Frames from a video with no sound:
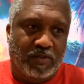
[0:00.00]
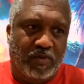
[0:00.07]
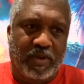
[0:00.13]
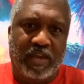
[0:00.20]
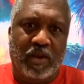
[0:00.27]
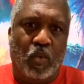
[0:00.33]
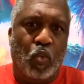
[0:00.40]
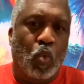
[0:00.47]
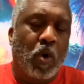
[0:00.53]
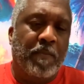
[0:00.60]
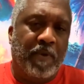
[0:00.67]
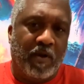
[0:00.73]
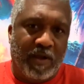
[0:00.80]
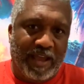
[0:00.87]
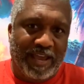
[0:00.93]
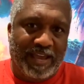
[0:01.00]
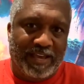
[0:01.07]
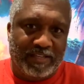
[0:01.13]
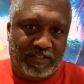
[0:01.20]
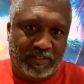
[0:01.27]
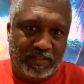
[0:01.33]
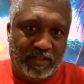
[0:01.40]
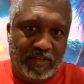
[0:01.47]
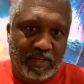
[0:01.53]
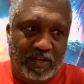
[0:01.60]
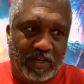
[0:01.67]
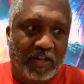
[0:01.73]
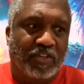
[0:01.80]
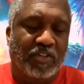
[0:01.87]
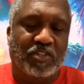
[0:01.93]
So he had to whoop her ass
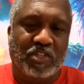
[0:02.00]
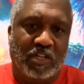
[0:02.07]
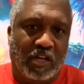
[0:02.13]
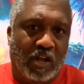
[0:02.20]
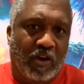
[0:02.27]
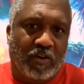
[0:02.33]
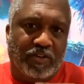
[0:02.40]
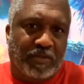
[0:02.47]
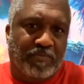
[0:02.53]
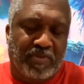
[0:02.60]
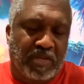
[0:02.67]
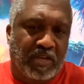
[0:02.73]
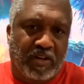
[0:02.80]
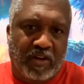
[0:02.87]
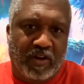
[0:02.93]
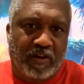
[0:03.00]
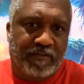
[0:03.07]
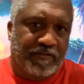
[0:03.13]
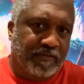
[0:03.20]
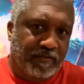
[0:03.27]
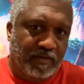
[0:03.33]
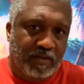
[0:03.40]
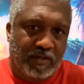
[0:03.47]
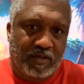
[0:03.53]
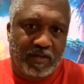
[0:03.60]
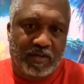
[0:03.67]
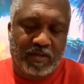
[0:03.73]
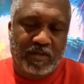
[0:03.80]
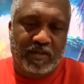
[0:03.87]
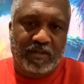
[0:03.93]
until she learned to be enough
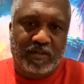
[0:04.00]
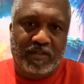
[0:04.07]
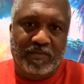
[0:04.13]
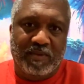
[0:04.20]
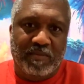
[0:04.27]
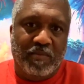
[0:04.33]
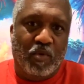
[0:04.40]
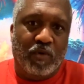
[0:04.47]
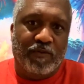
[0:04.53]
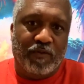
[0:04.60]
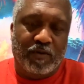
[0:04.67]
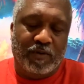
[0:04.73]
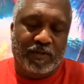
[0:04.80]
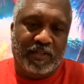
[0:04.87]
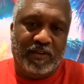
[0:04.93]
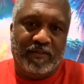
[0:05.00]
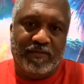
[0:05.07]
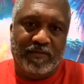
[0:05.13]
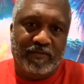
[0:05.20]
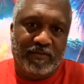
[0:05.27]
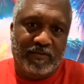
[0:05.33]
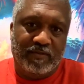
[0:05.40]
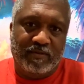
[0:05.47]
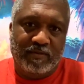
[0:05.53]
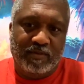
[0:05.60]
to be more for herself.